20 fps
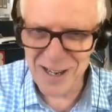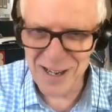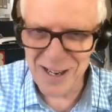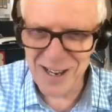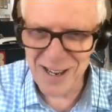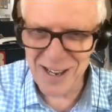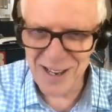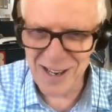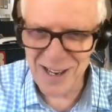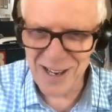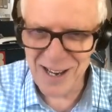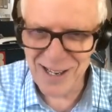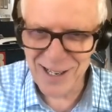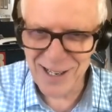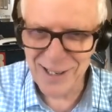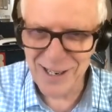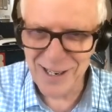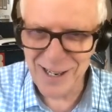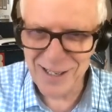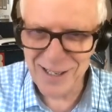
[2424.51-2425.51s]
and they
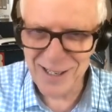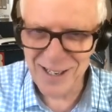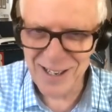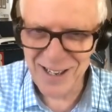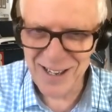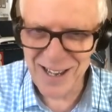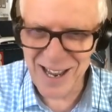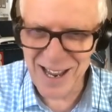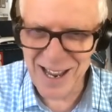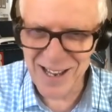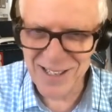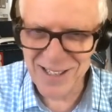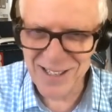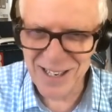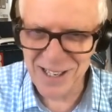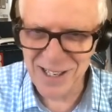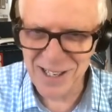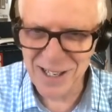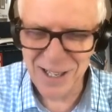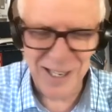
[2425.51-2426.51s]
clicked.
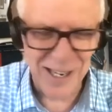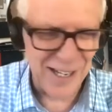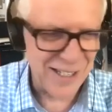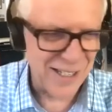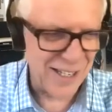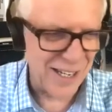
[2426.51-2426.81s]
And clicked.